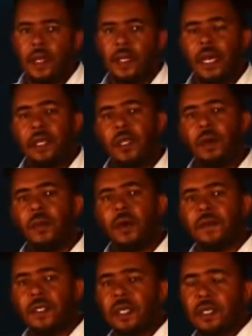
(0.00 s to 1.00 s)
There are a number
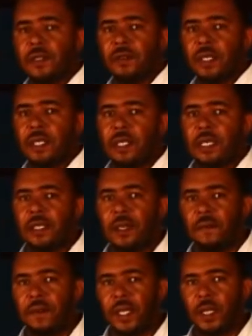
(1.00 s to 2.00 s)
of accessories that are
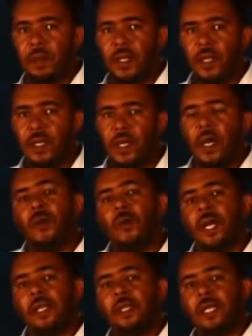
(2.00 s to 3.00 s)
available
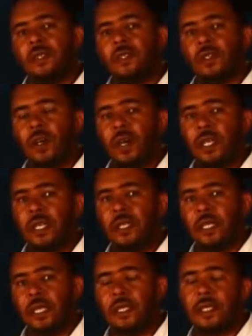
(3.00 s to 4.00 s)
when installing
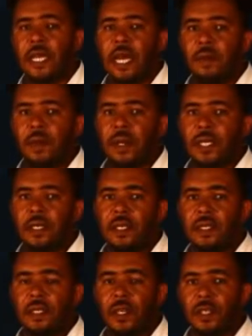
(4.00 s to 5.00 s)
Caribbean
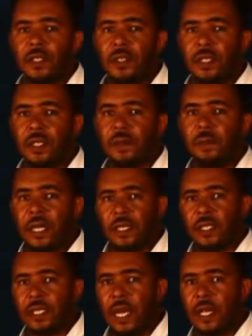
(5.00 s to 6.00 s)
Metals Industries Spanish
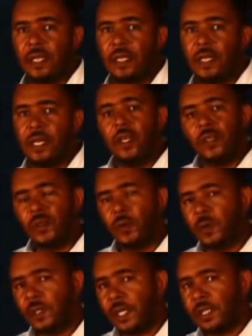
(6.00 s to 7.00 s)
style.
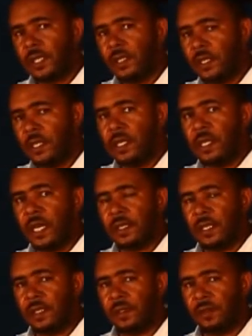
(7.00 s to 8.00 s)
Two such
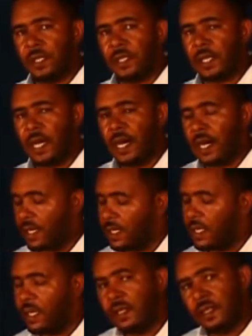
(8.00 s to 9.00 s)
accessories are
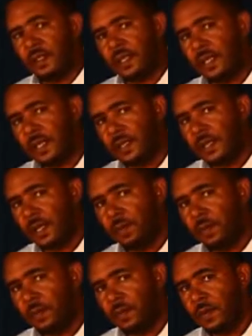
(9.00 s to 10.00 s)
the sealant tape
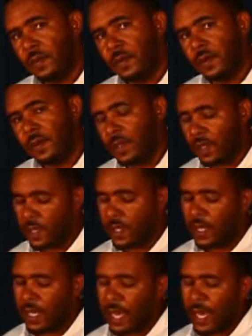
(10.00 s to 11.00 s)

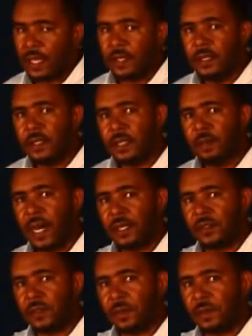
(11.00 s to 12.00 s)
and the bat
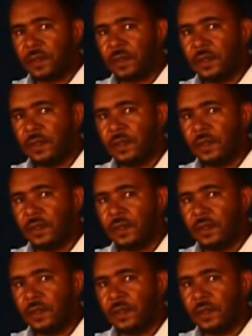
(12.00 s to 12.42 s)
strips.